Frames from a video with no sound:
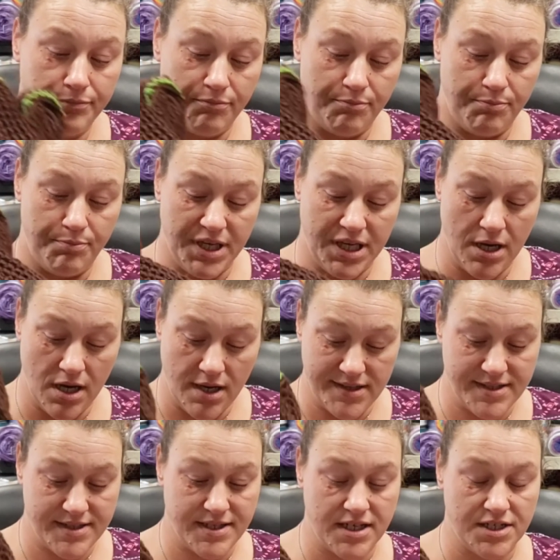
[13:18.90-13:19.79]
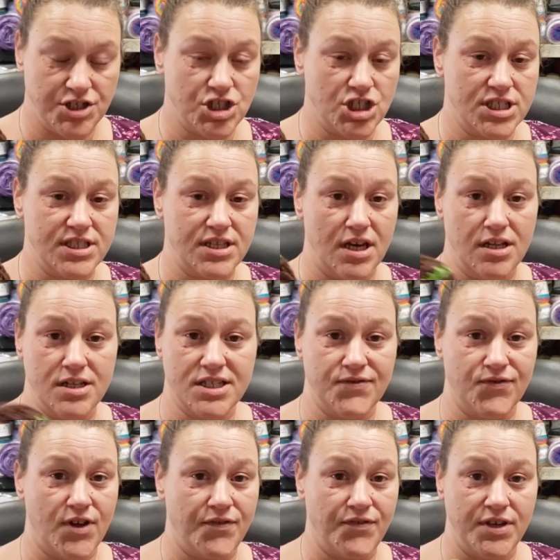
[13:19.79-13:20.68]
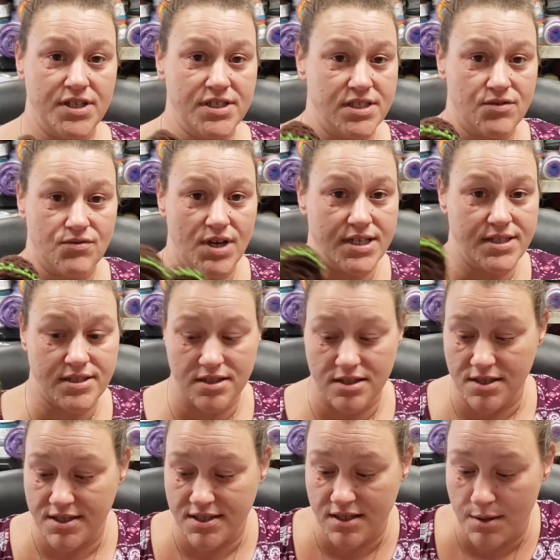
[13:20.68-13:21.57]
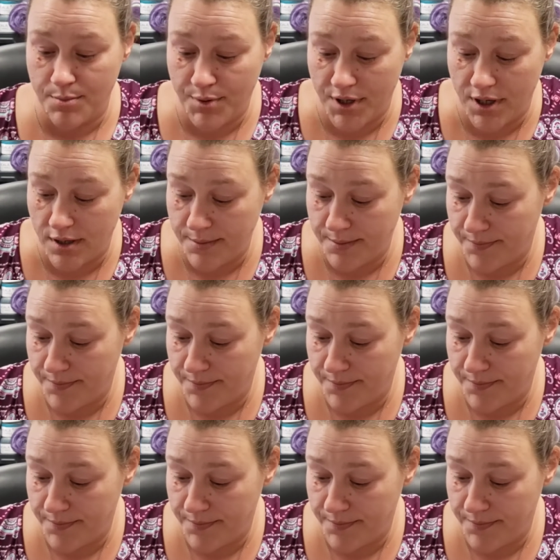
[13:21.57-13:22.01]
Because it's just not as fluffy as the rest of the slipper.